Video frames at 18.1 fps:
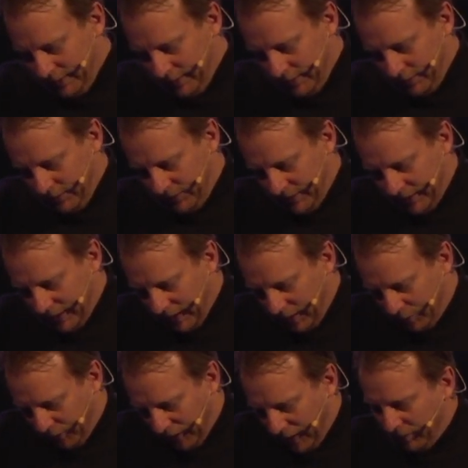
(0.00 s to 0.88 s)
See,
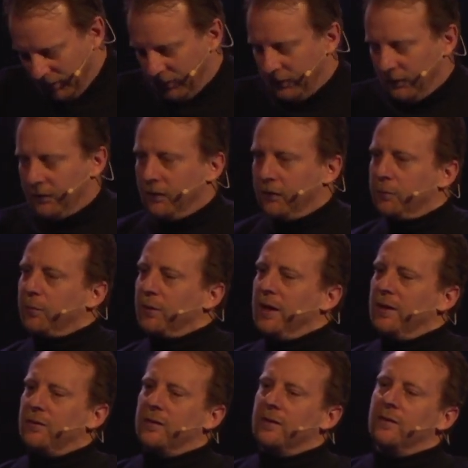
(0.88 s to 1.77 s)
God promises His
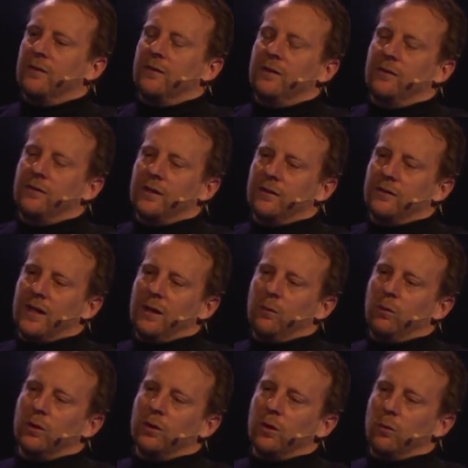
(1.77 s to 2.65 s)
presence. He says, I
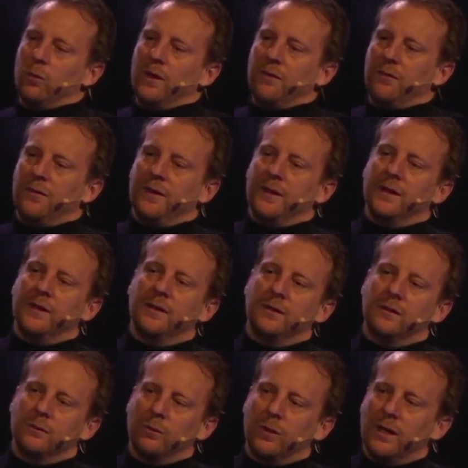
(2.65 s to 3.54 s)
will go with thee
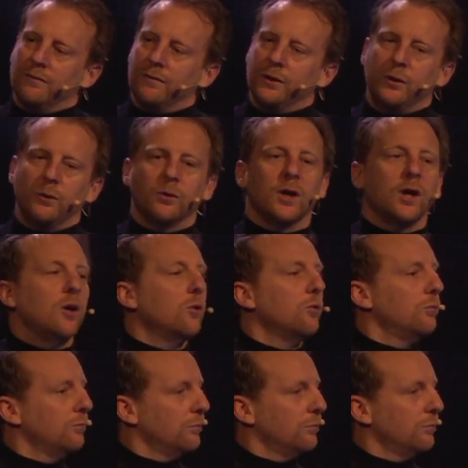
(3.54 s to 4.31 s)
wherever you go.